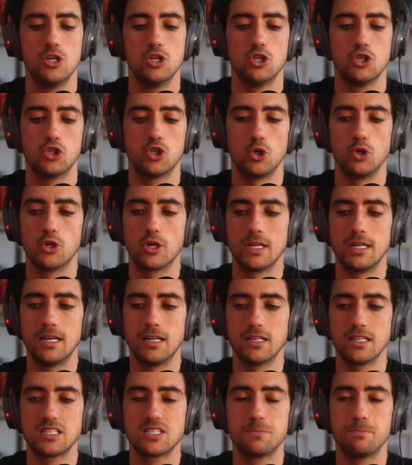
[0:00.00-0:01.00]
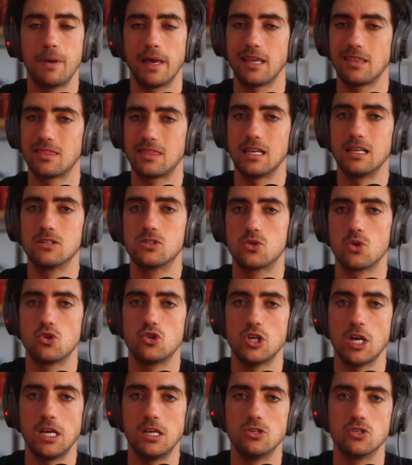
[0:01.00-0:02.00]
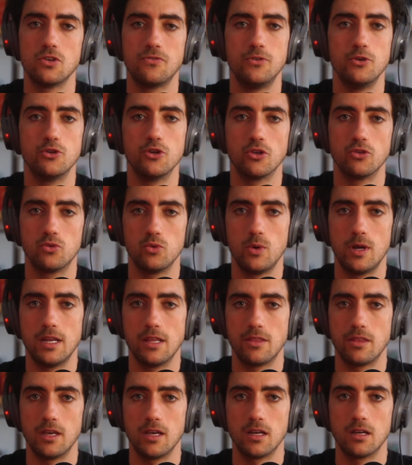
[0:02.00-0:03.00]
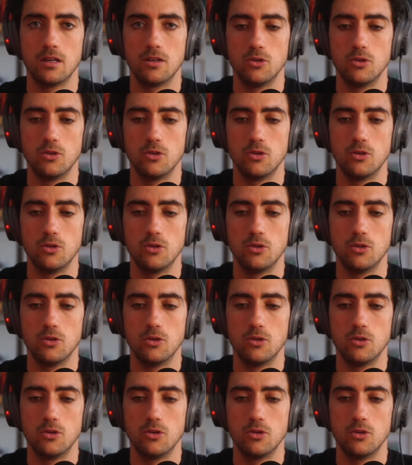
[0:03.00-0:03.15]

So you cannot expect things to change if you don't do anything.